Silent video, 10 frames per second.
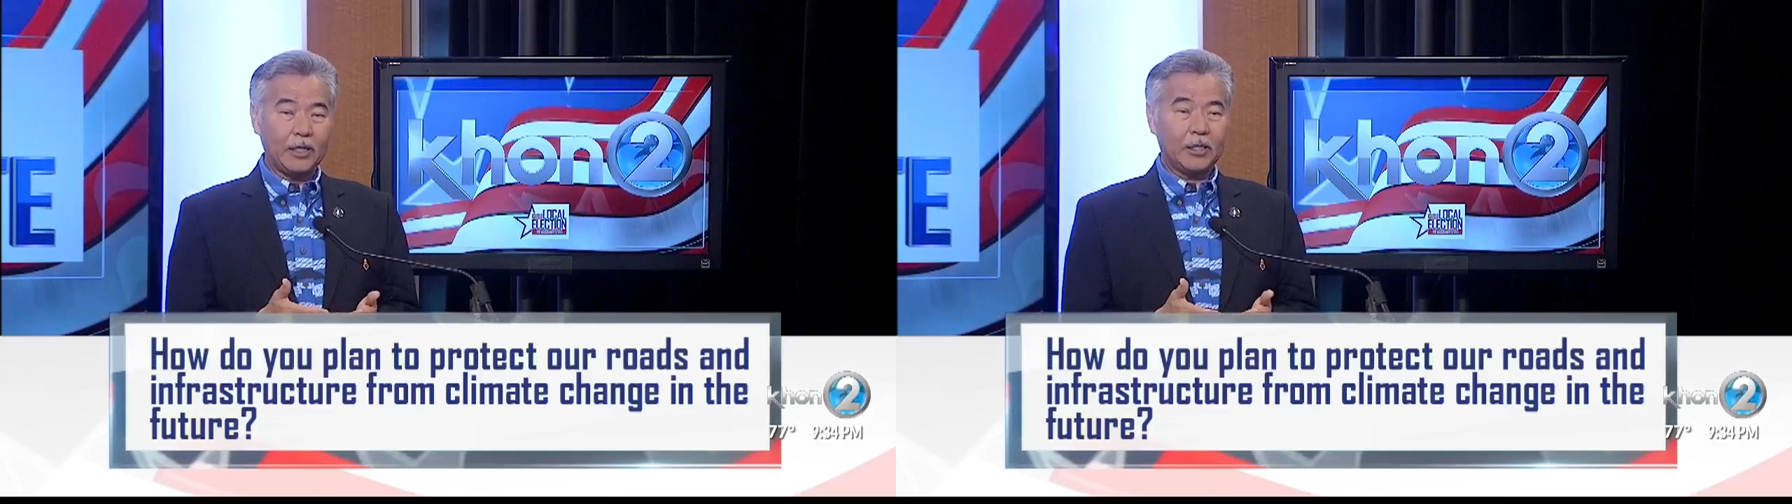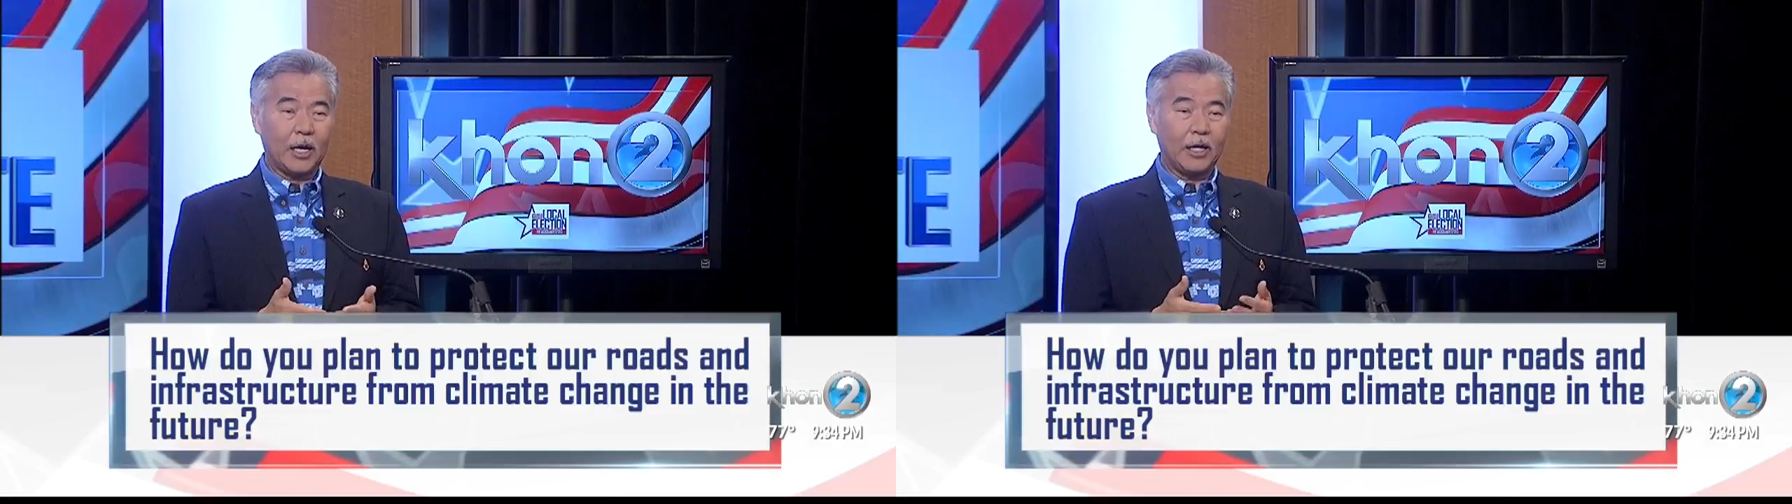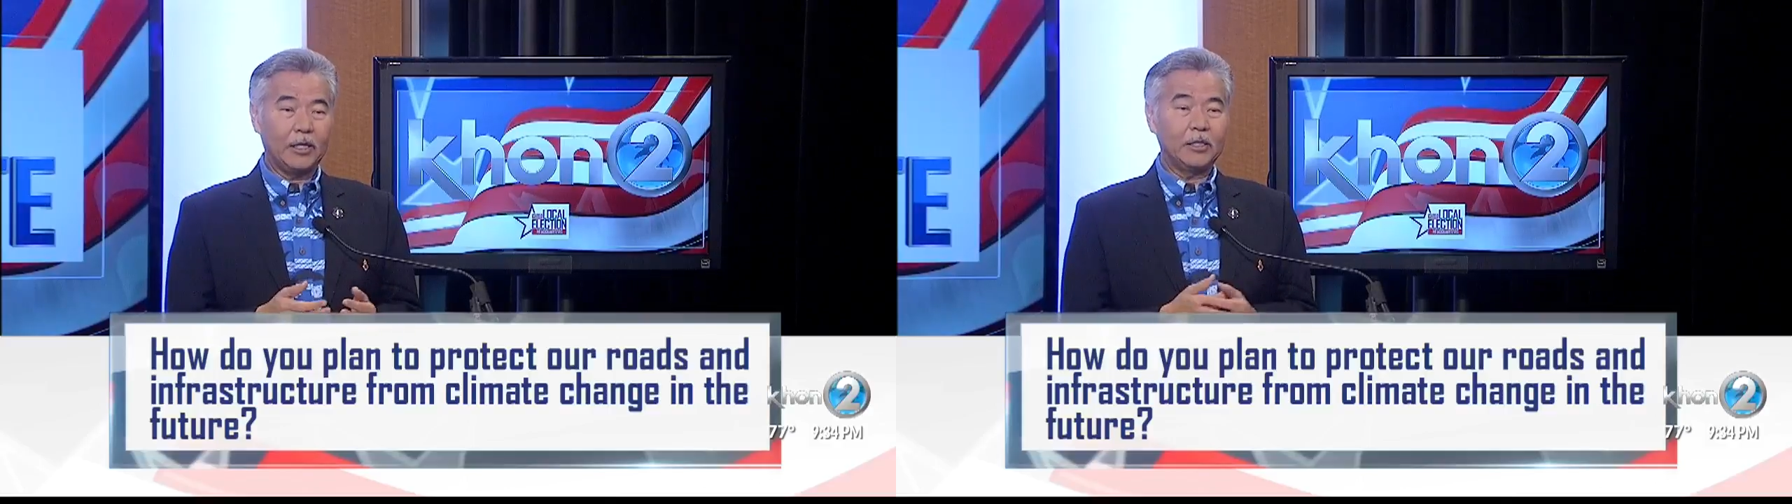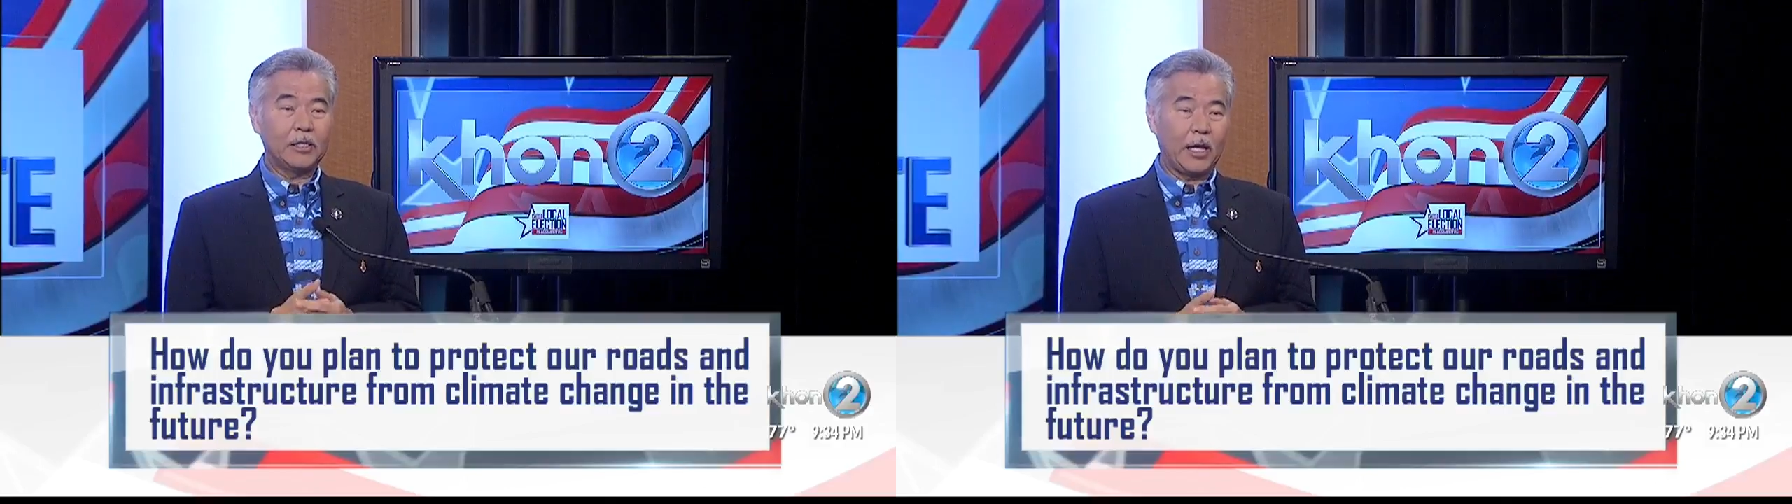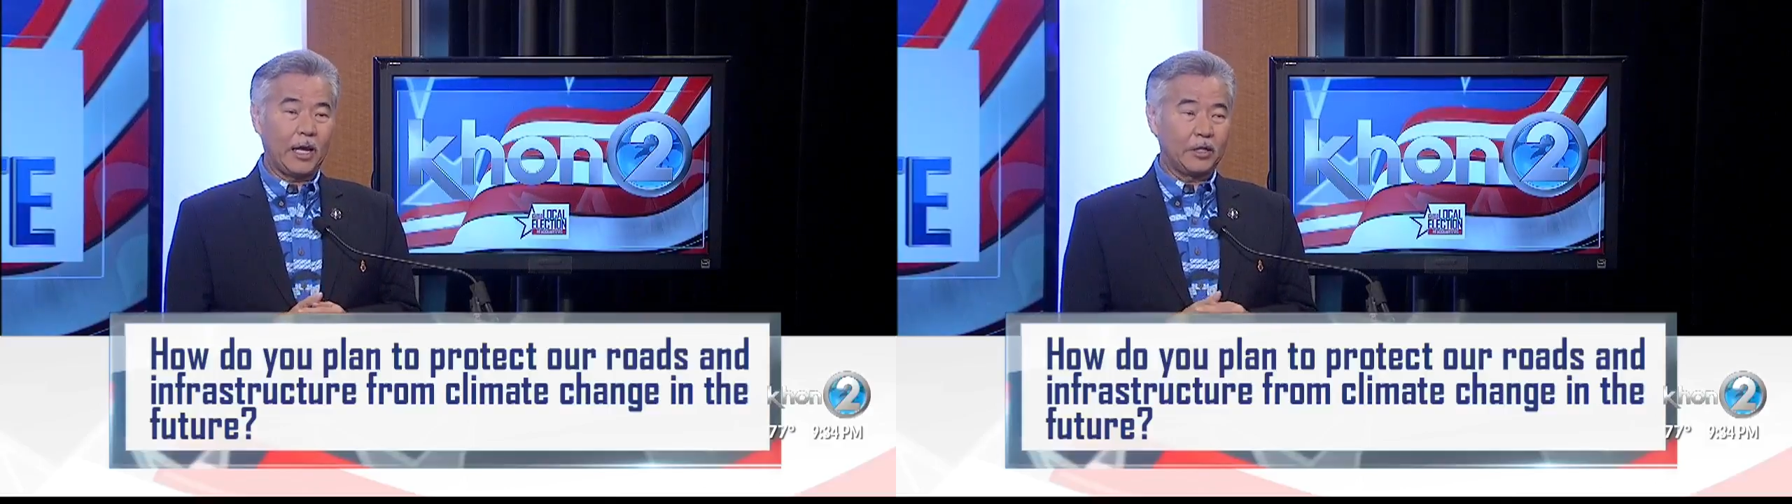
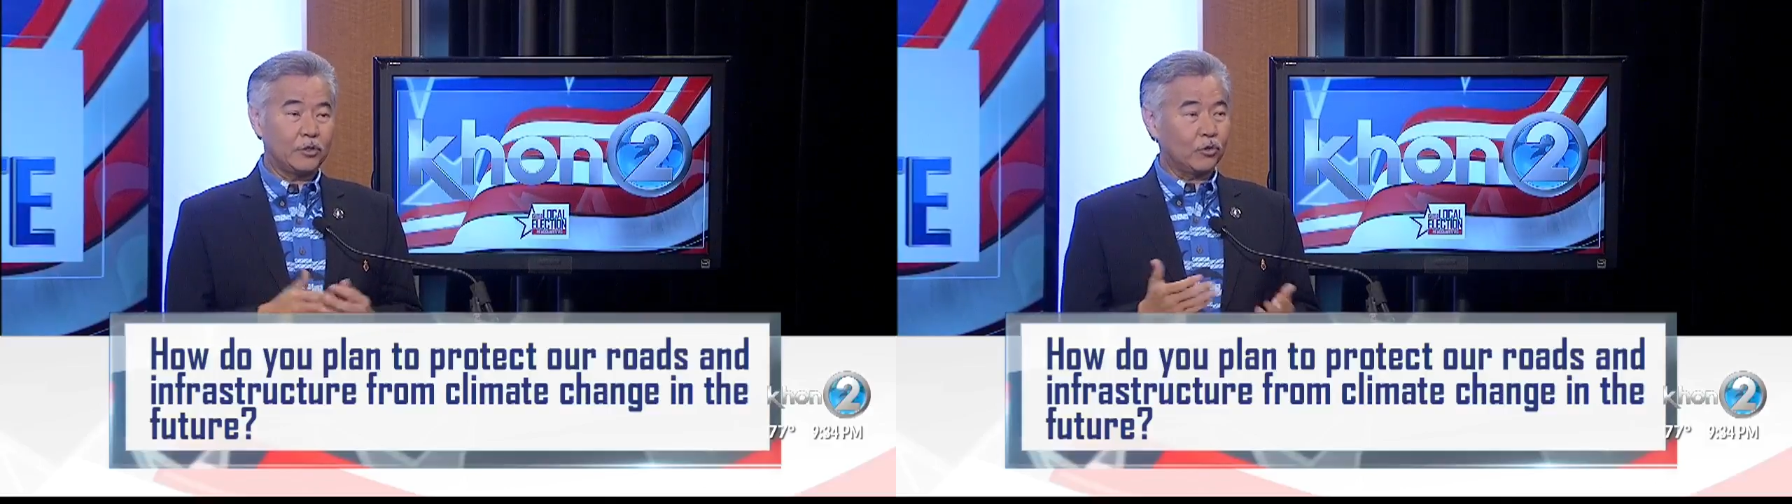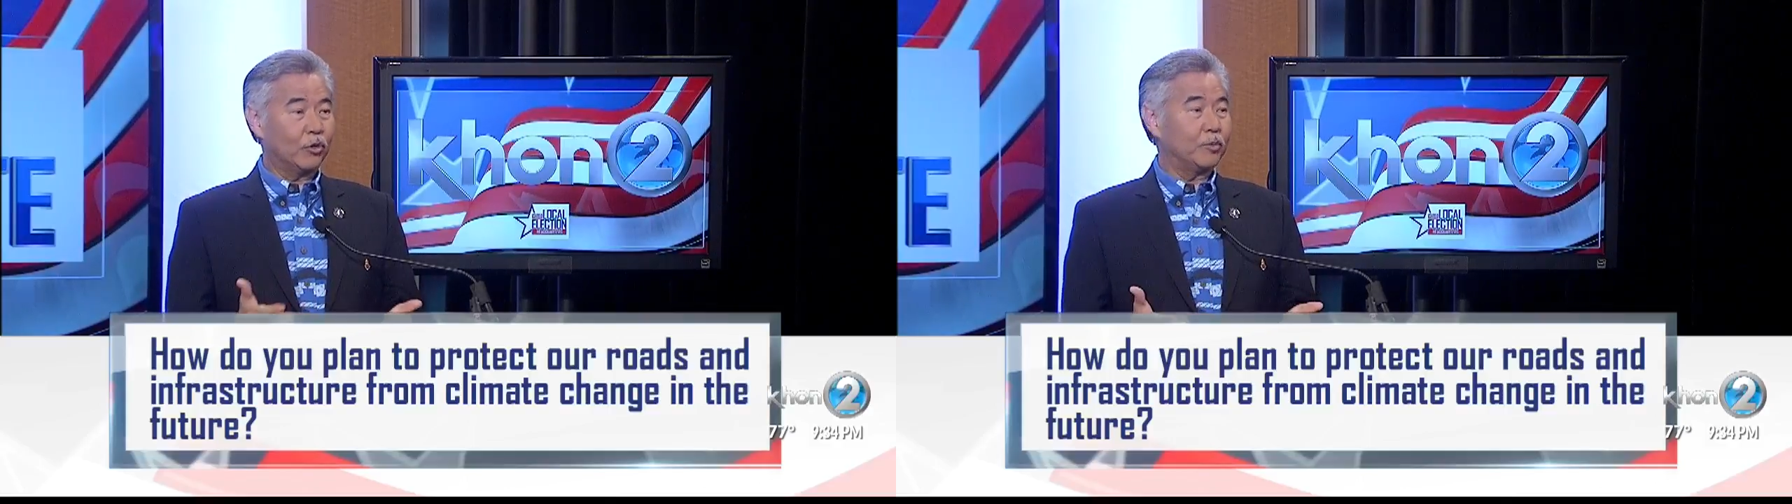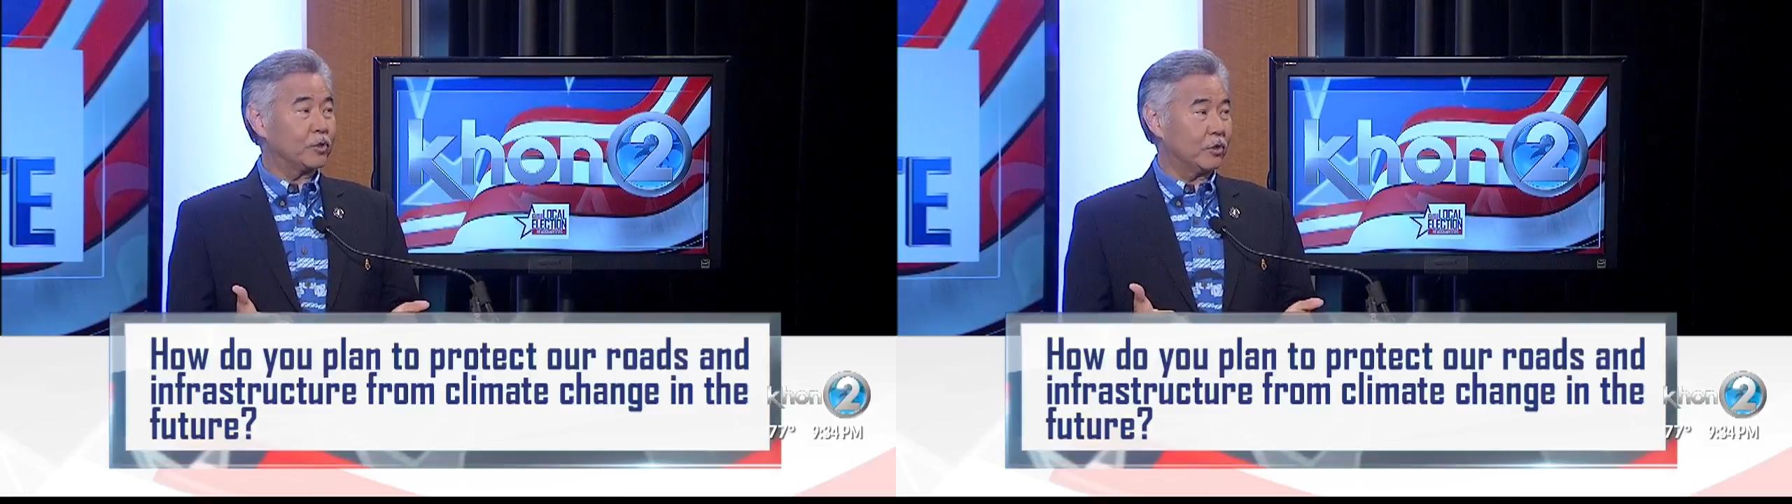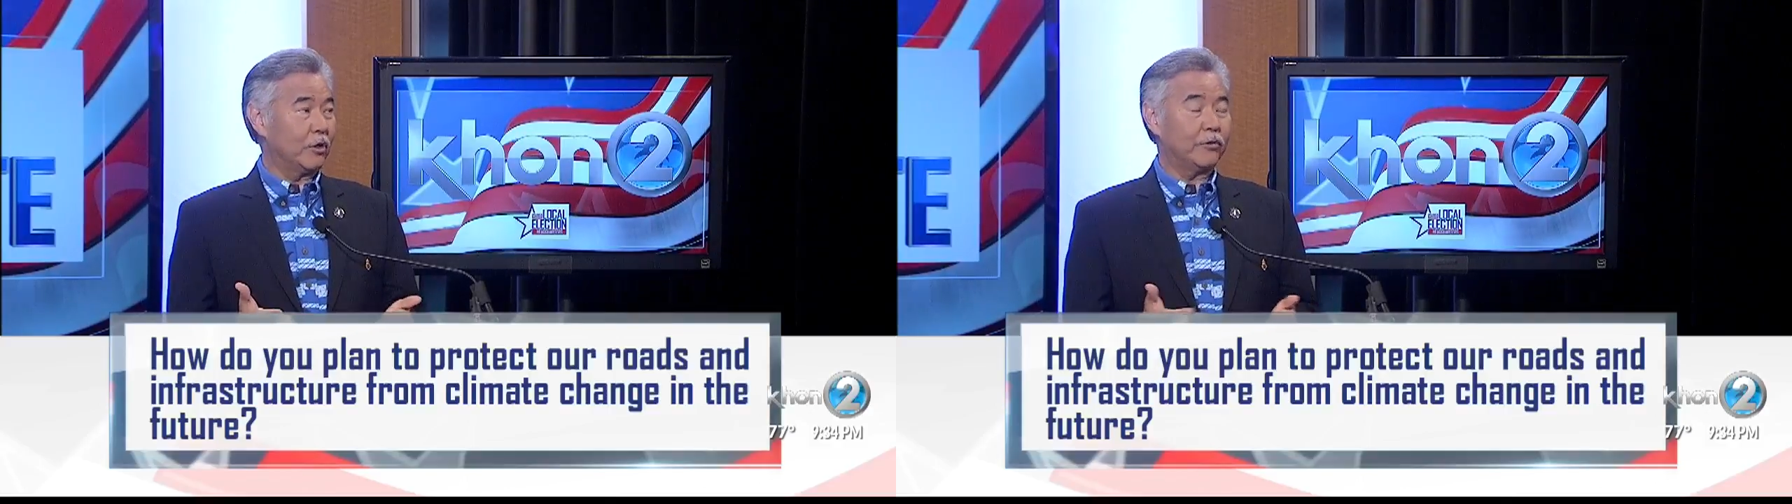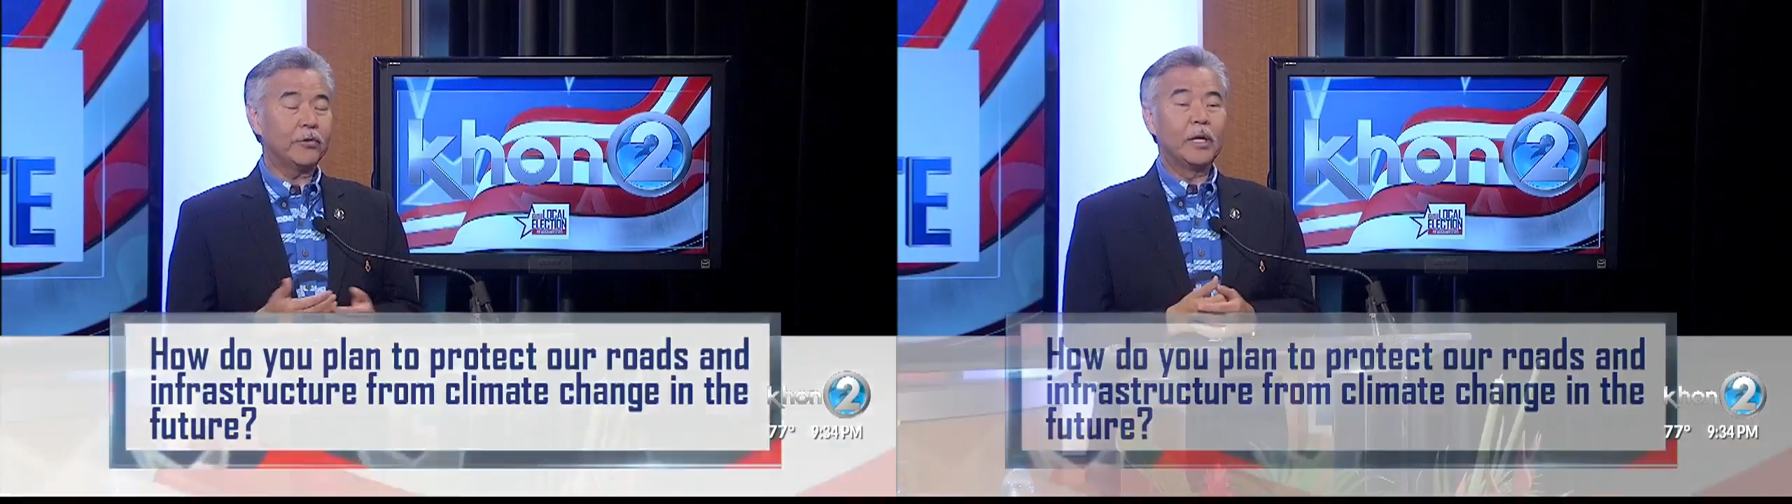tides and storm surf,